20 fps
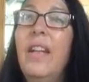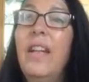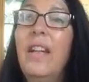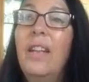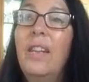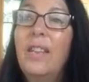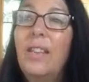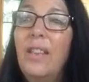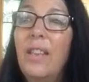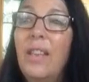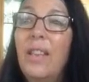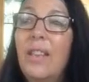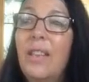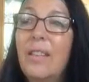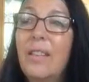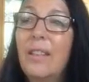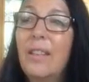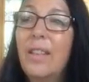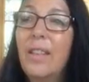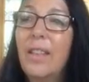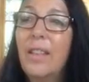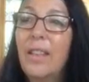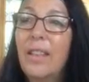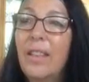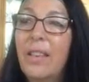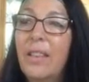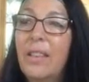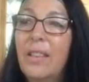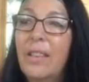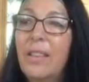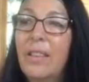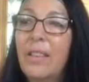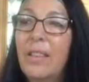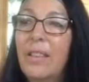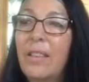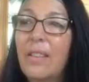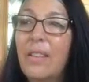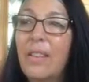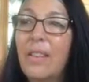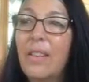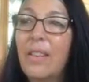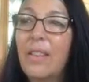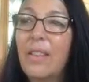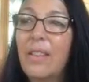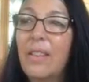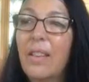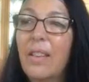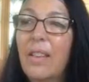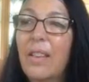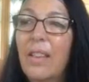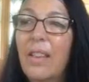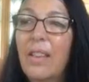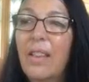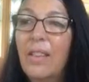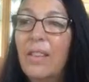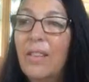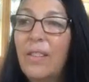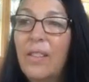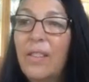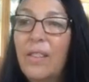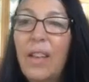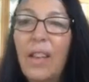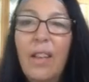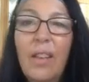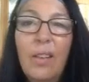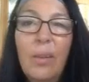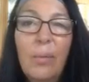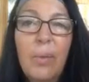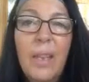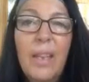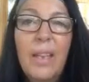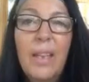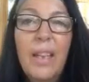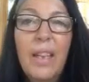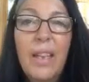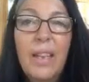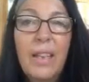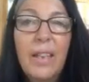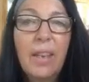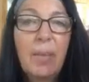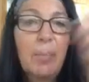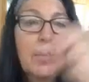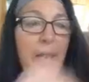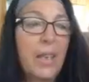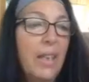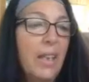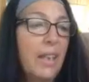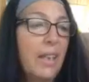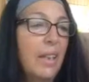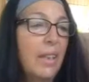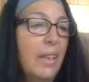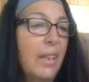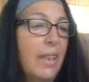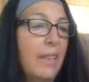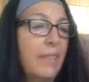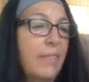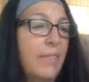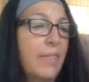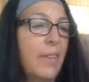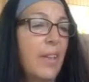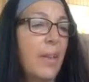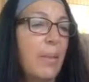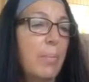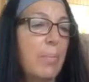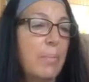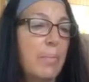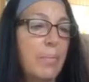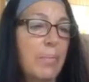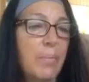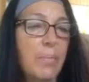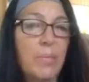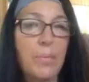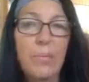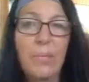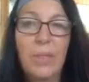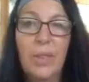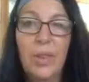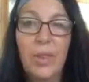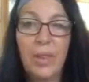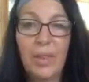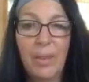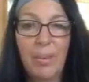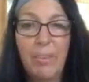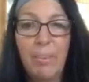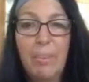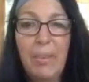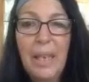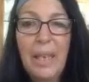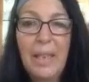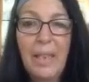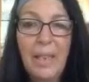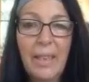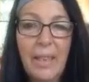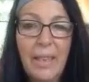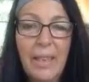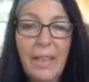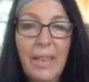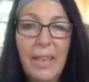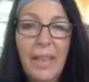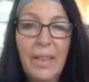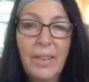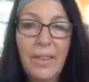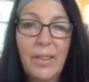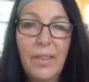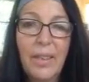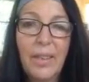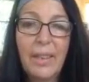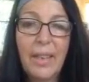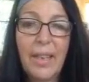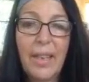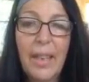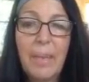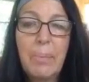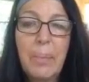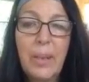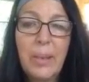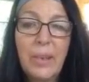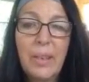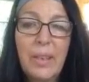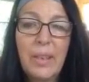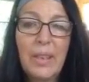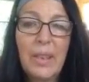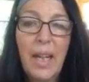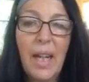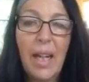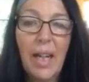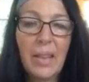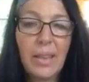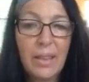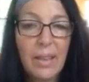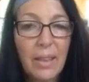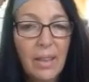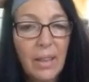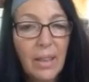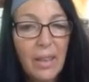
energy healing is on the one hand, it can be anything from just being in the energy. Like I posted that